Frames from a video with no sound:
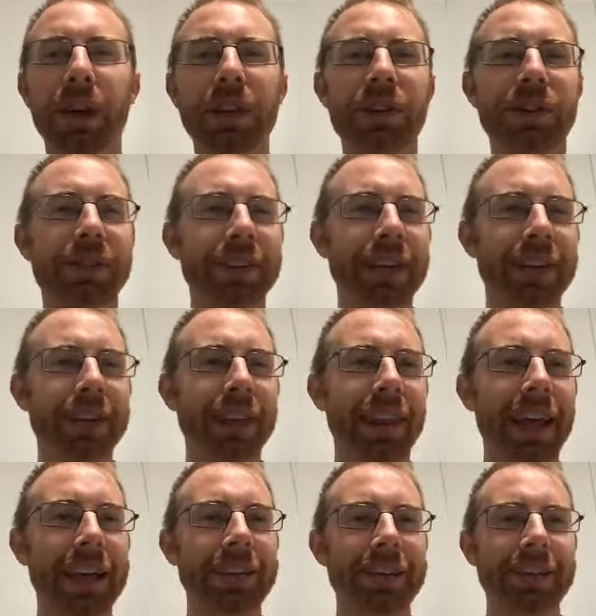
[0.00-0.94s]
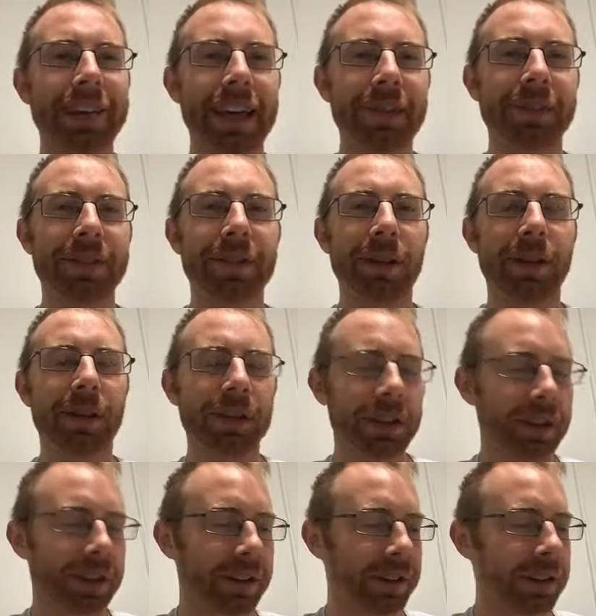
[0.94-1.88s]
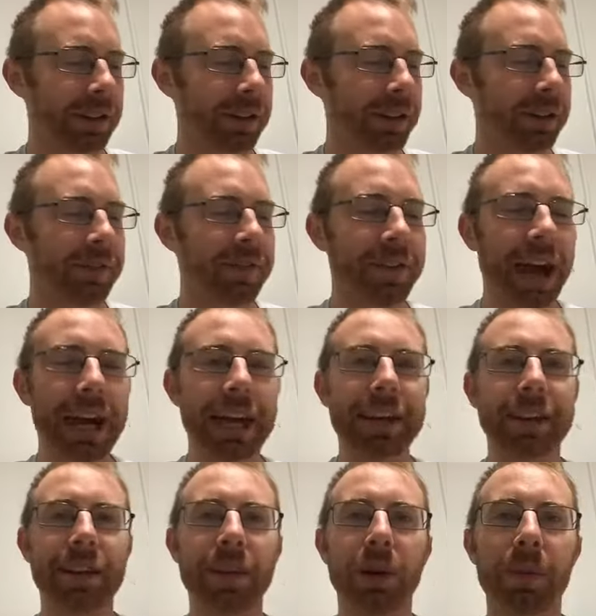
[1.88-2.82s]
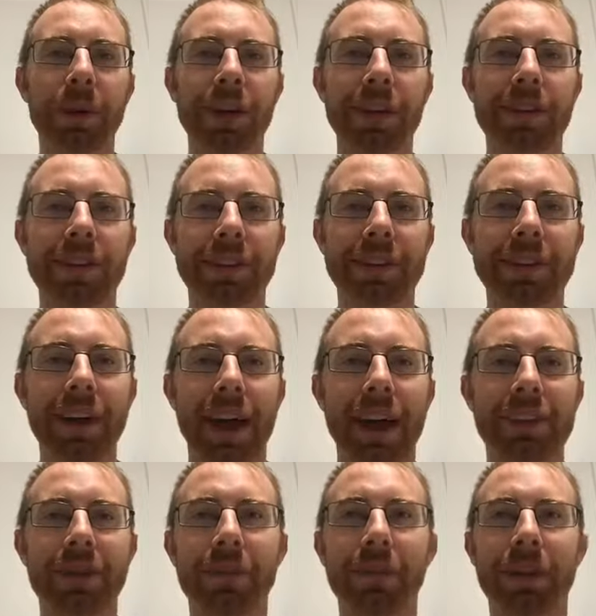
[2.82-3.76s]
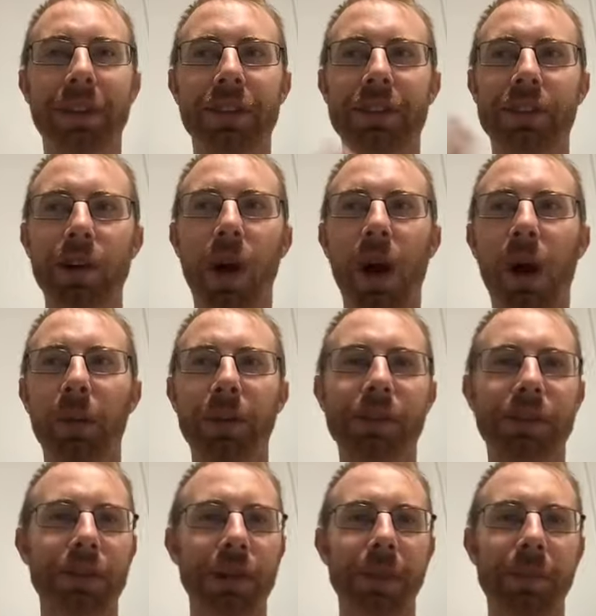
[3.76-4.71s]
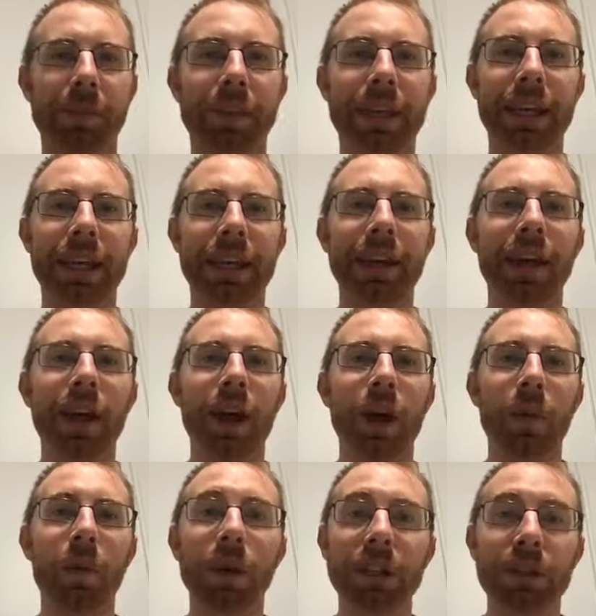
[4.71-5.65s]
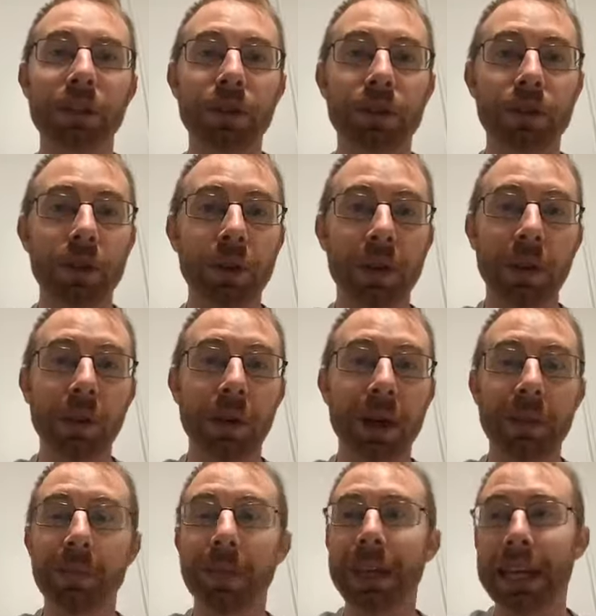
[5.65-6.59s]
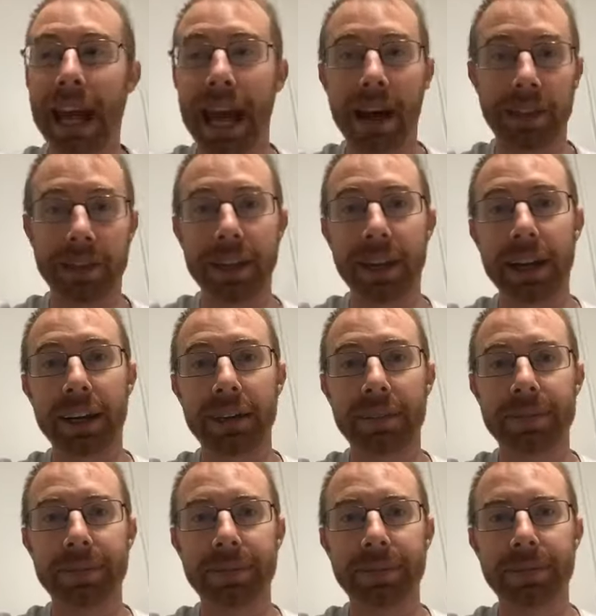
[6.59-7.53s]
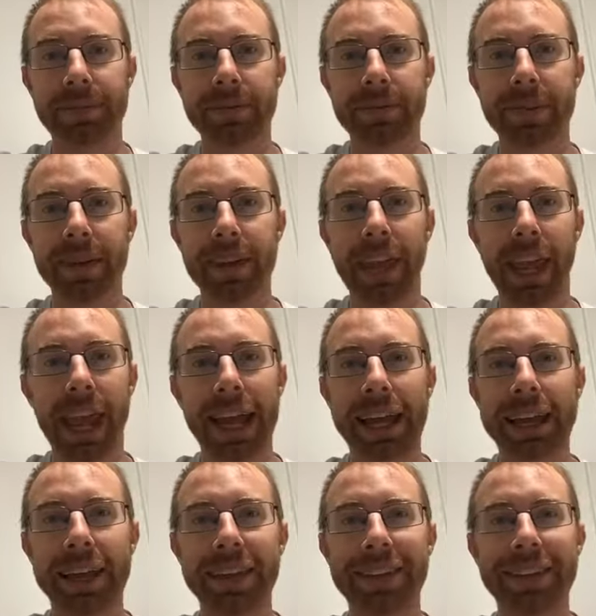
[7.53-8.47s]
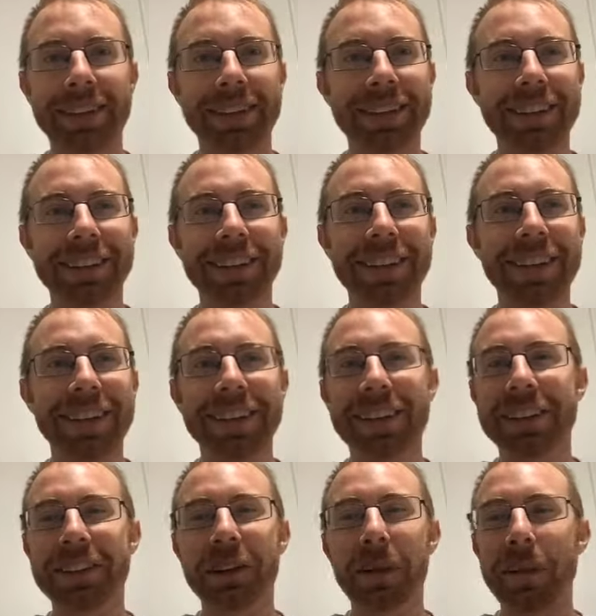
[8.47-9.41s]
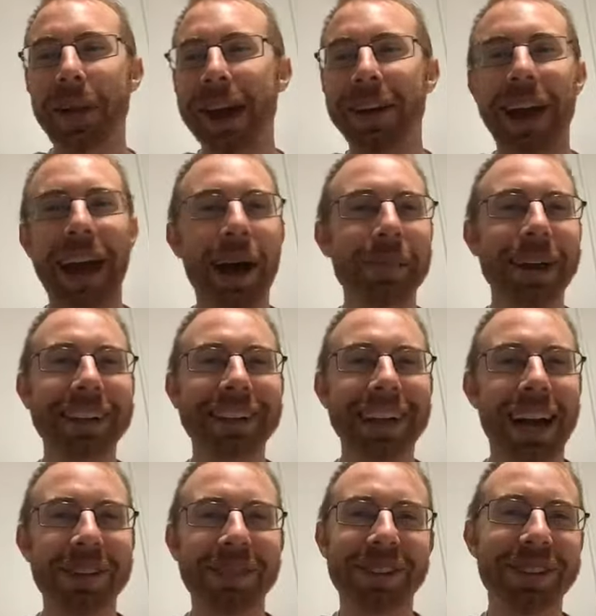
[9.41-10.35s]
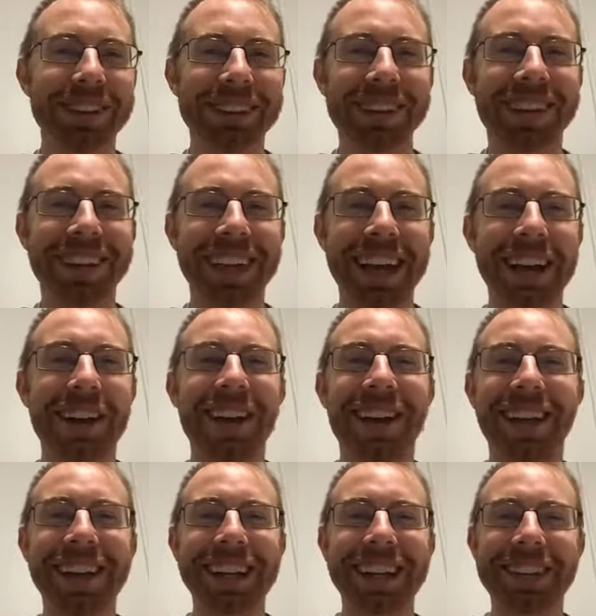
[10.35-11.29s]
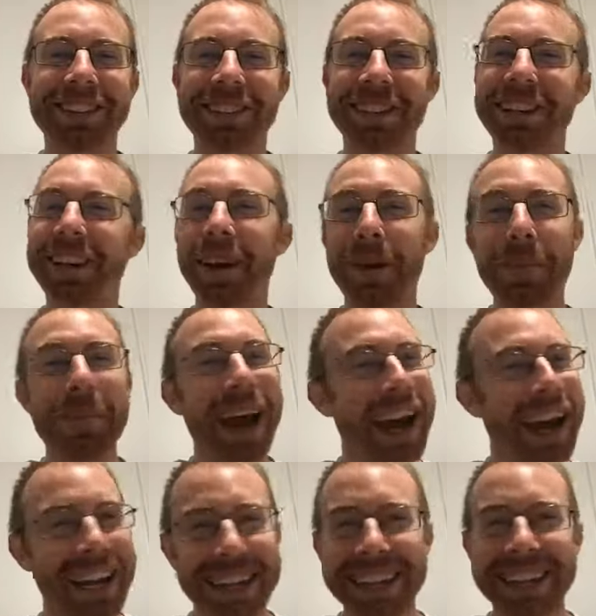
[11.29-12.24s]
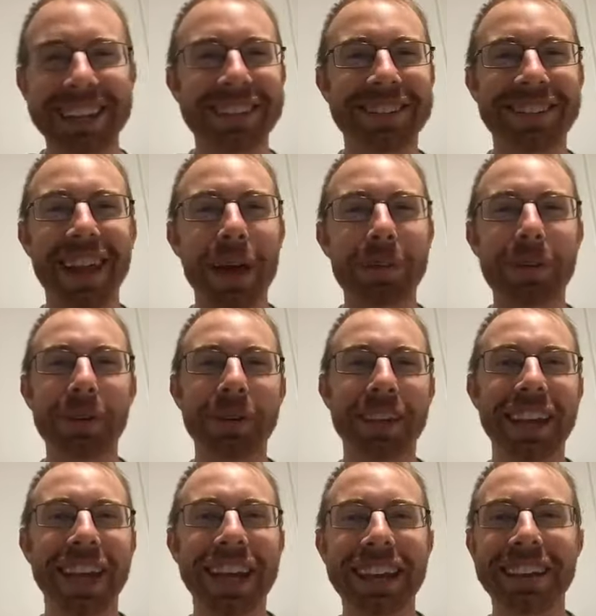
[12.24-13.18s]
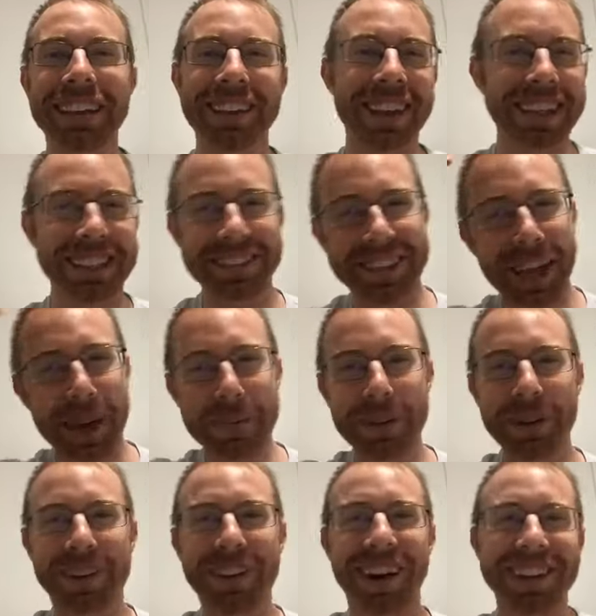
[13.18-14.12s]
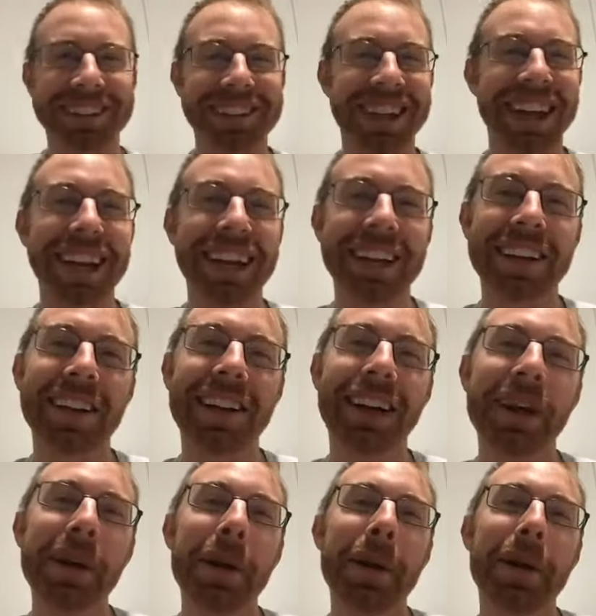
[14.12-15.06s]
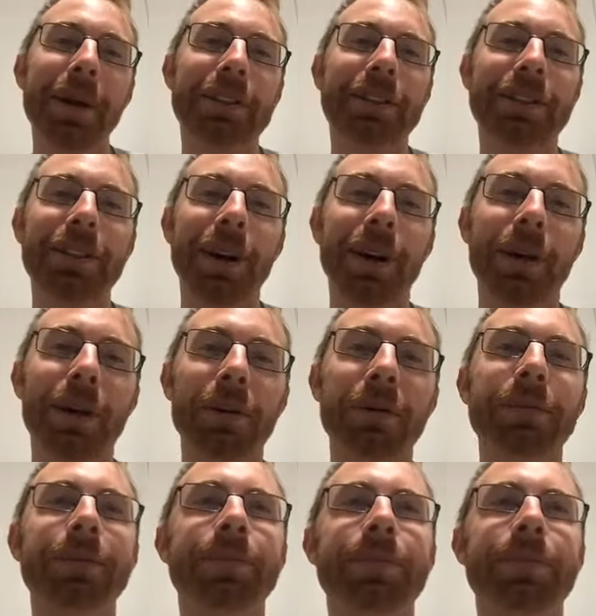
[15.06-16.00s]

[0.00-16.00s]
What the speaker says: stick to that safe zone, you can find a little bit of success, but there's always going to be what you truly want to be out there. And no matter how many times you ignore that calling, it's going to come back and slap you in the head, like slap you across the head. So